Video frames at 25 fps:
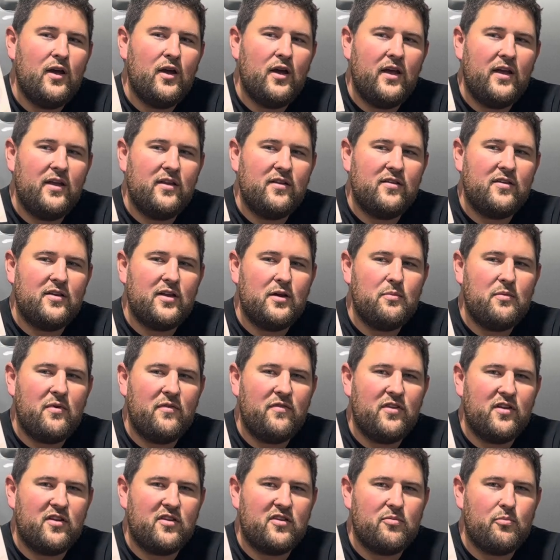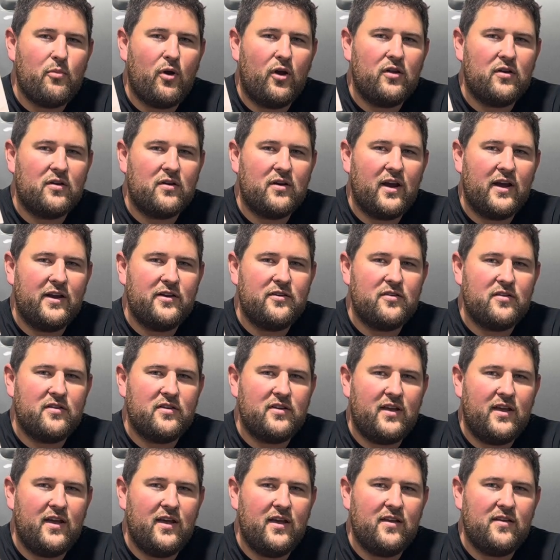In some of the smaller nitrous
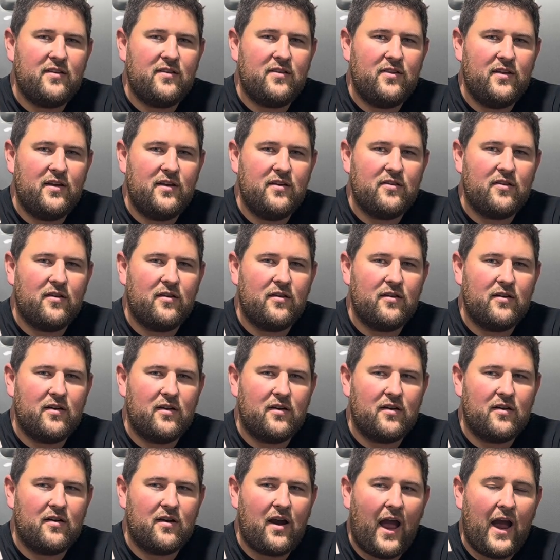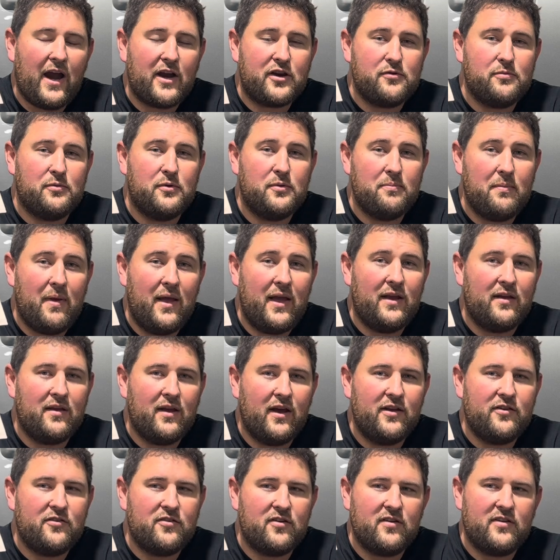kits, these are your actual main
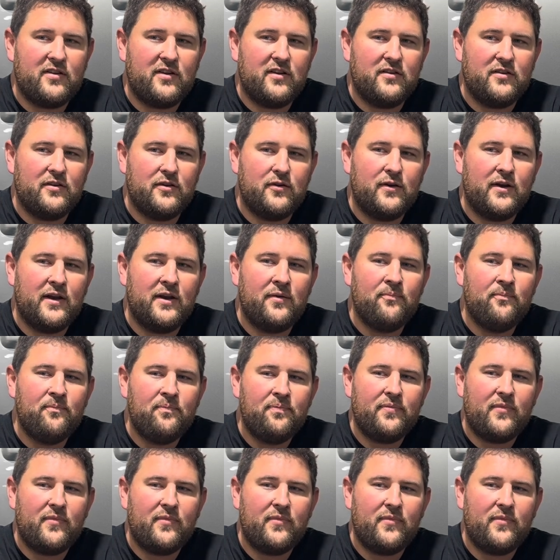nitrous solenoid.